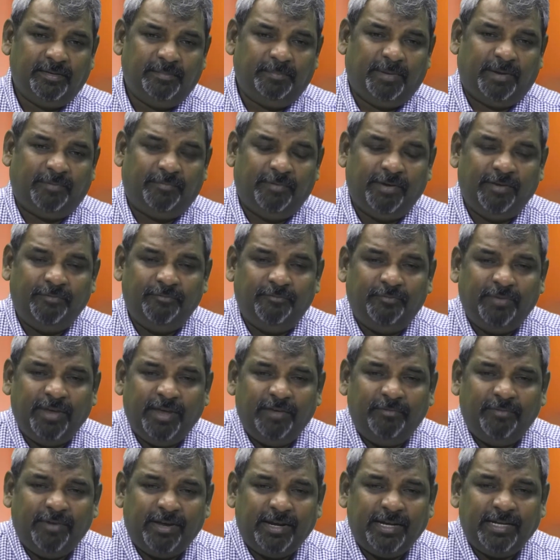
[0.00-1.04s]
but when
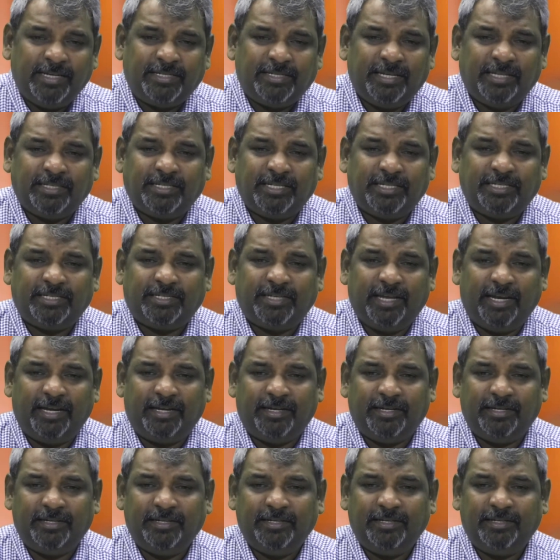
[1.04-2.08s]
we were in such a
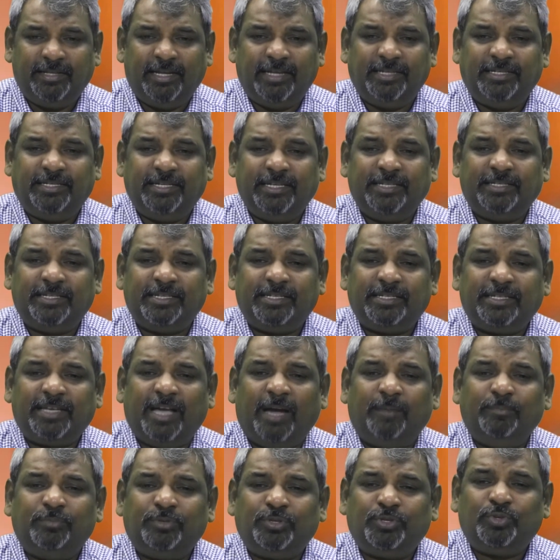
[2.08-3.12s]
state that Jesus
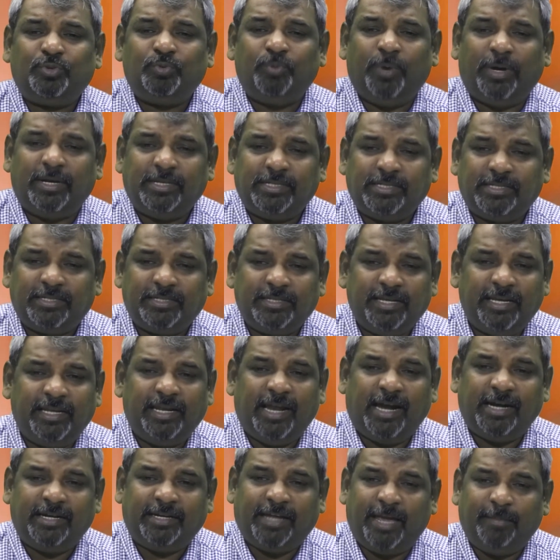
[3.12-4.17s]
comes to us in
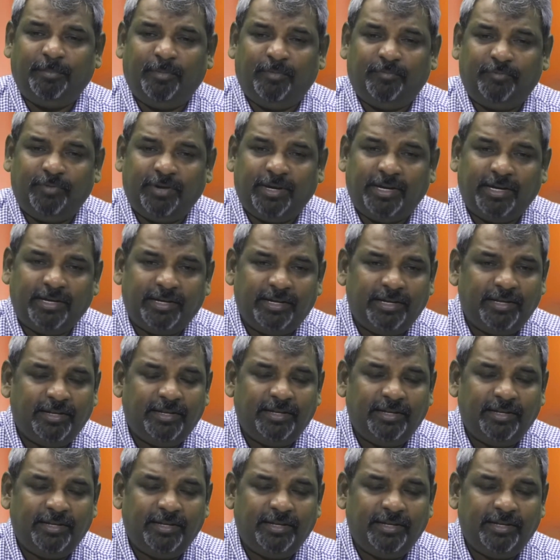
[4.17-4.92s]
our time of need